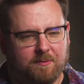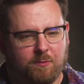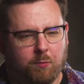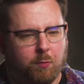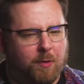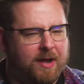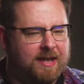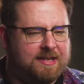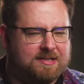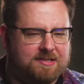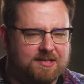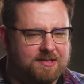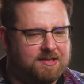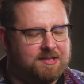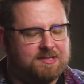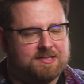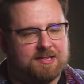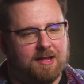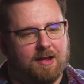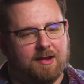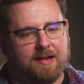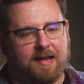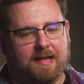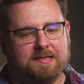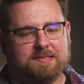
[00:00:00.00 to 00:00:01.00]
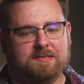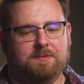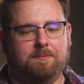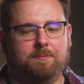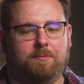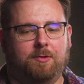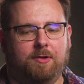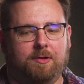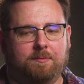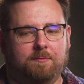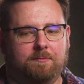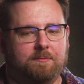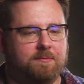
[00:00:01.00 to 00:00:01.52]
wit and sarcasm,
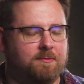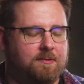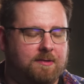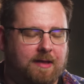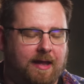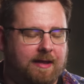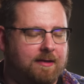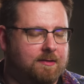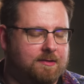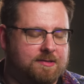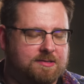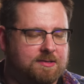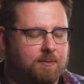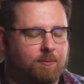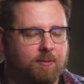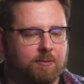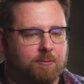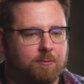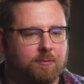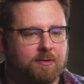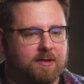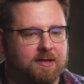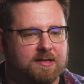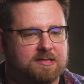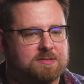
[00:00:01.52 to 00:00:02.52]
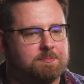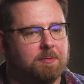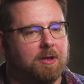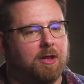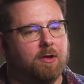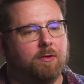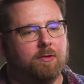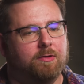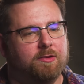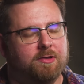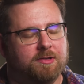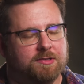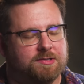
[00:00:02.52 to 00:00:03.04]
but then someone would
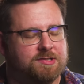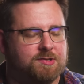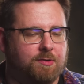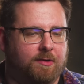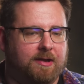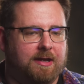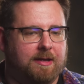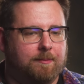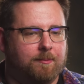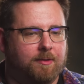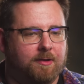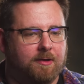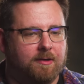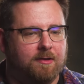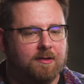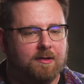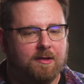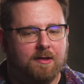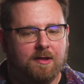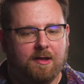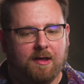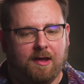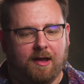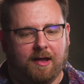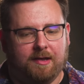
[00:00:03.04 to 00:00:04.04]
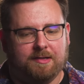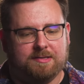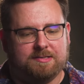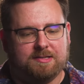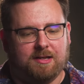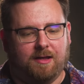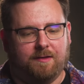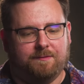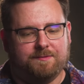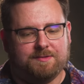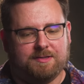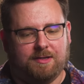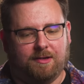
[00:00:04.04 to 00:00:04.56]
explode and scream and
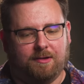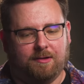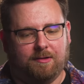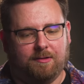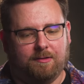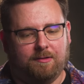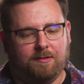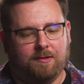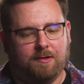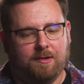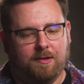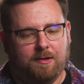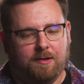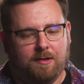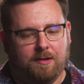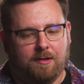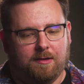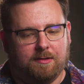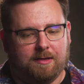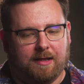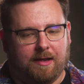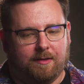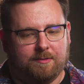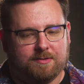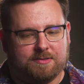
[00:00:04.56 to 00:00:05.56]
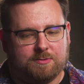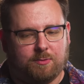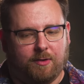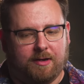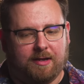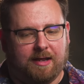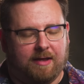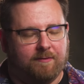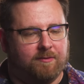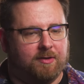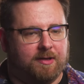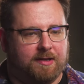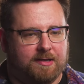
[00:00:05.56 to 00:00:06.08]
stuff. So yeah, it was quite
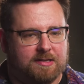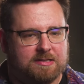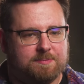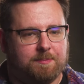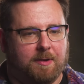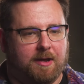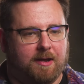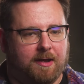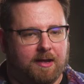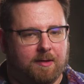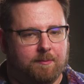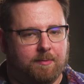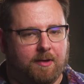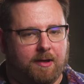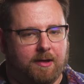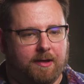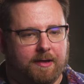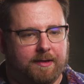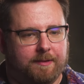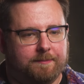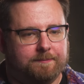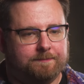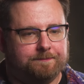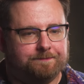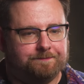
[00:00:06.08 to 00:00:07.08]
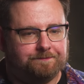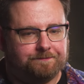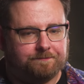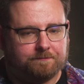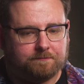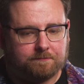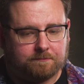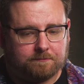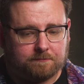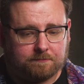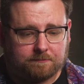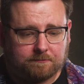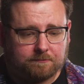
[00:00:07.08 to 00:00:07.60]
heavily inspired by,
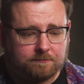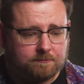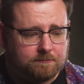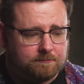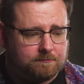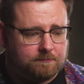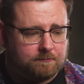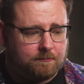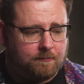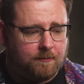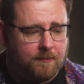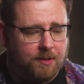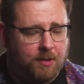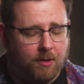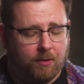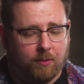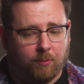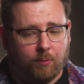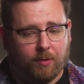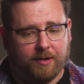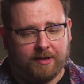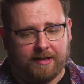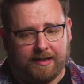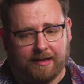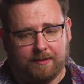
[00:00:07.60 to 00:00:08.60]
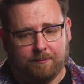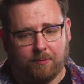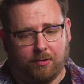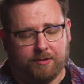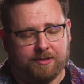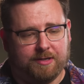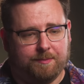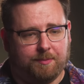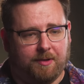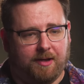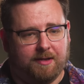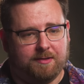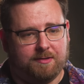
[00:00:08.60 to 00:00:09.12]
you know, on one hand,
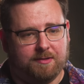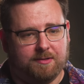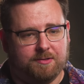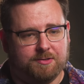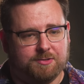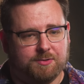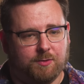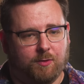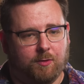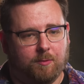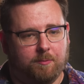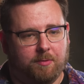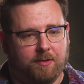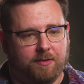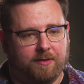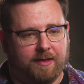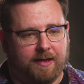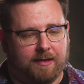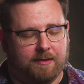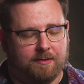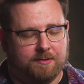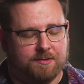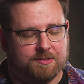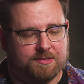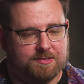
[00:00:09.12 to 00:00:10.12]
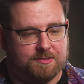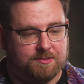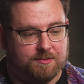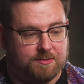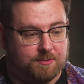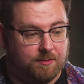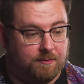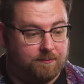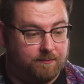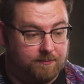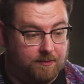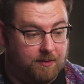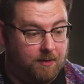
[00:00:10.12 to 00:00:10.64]
Monty Python, sure, but then just
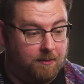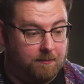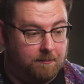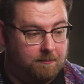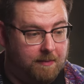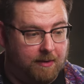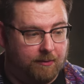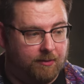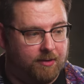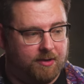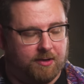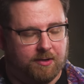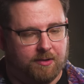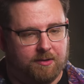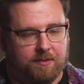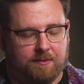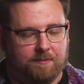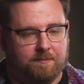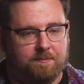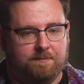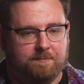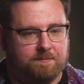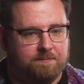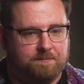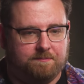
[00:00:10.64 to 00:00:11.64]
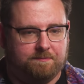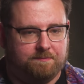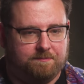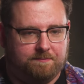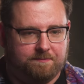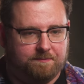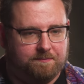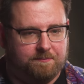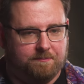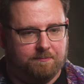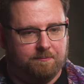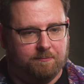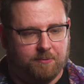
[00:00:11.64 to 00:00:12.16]
sort of American
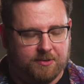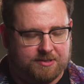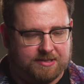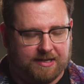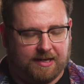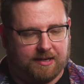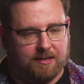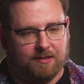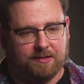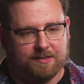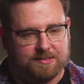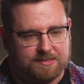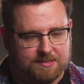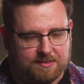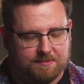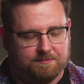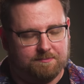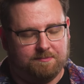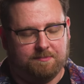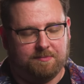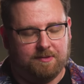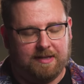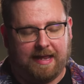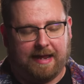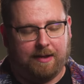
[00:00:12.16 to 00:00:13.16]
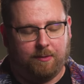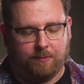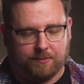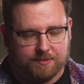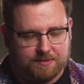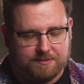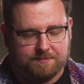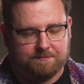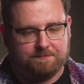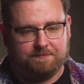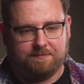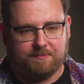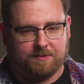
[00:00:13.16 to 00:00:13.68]
ridiculous
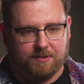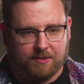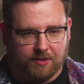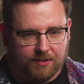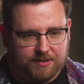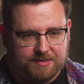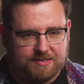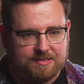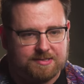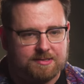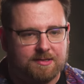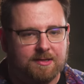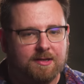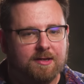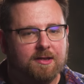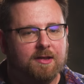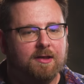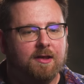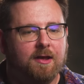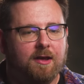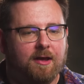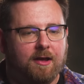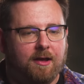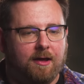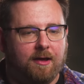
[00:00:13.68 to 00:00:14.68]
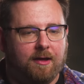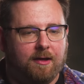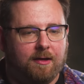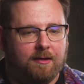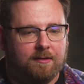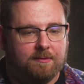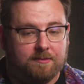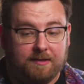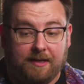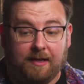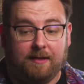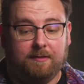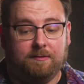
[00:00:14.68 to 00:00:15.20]
loudness.
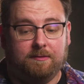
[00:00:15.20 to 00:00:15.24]
Yeah,